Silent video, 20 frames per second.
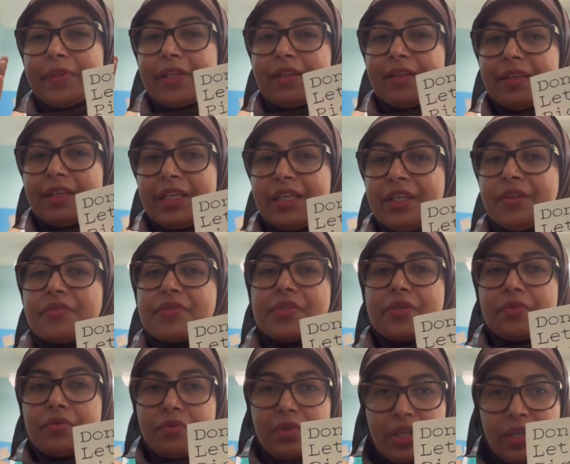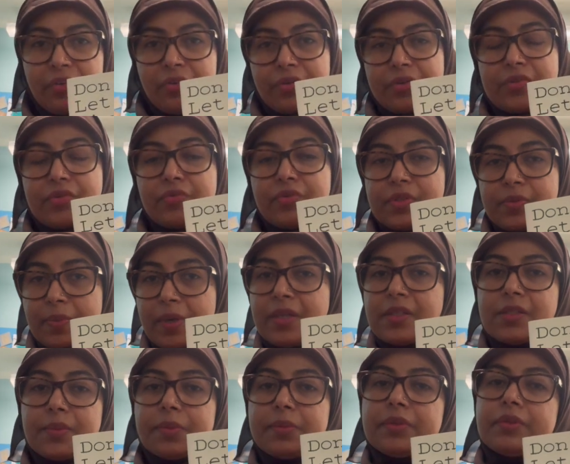leaves the readers
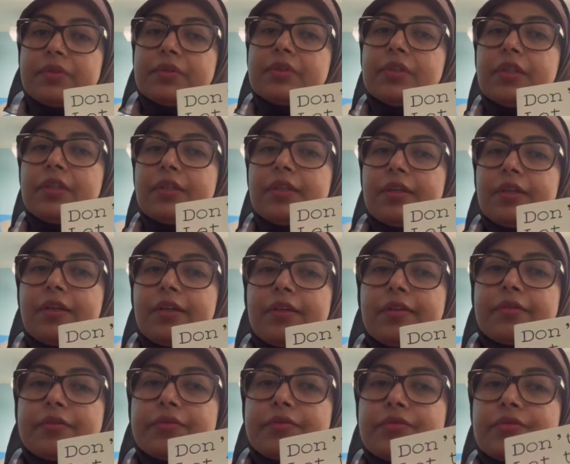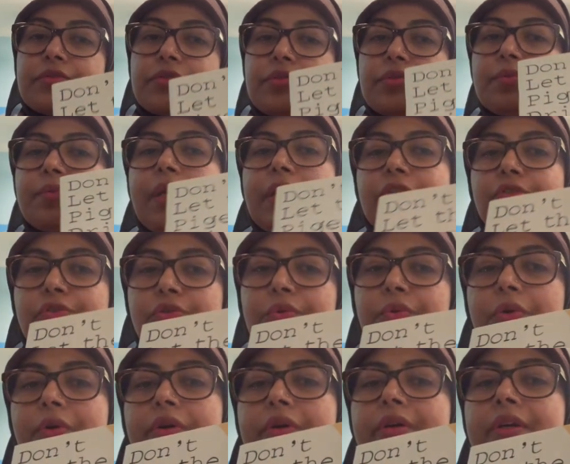responsible to make
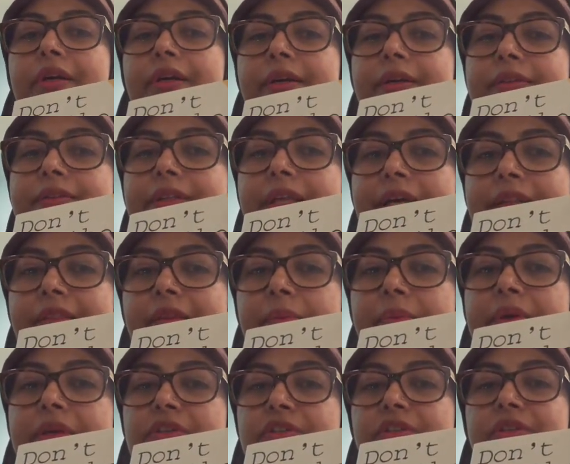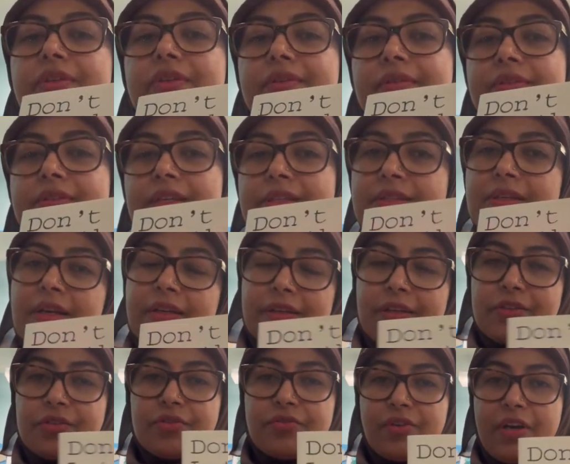sure that the pigeon does not
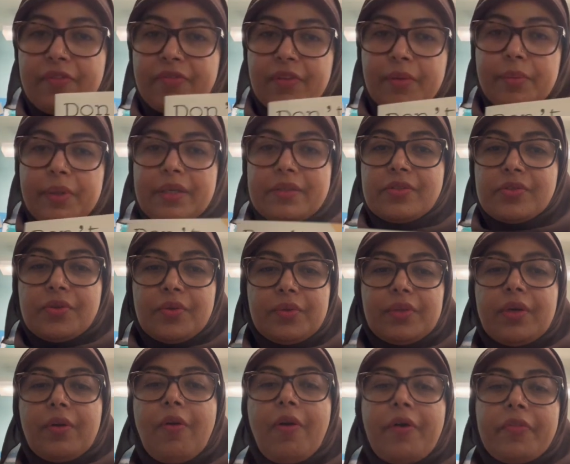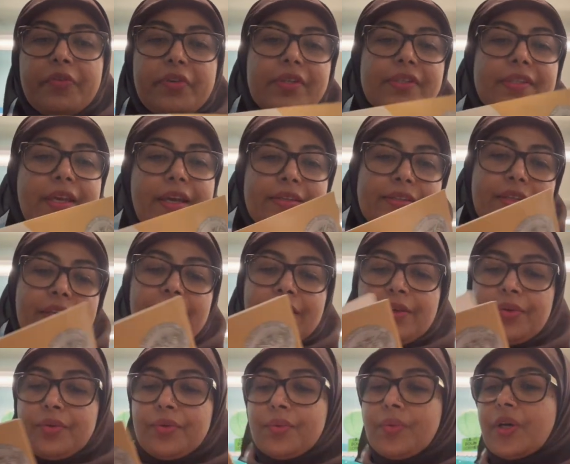get to drive the bus. So the author is
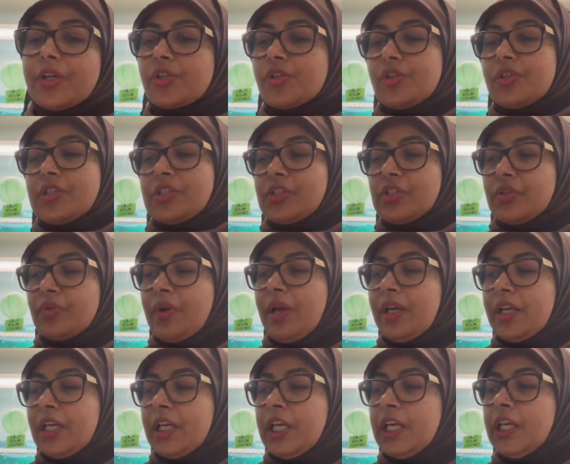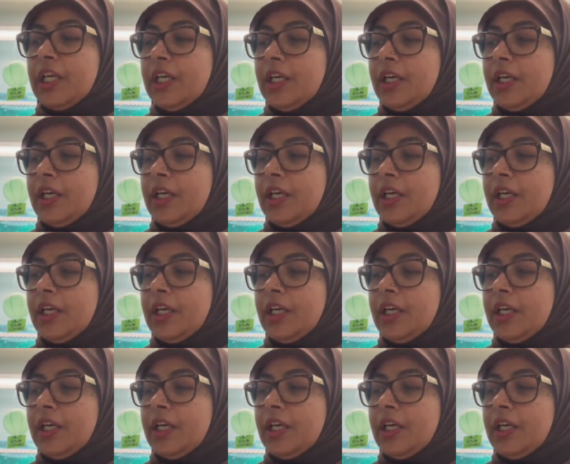asking questions directly,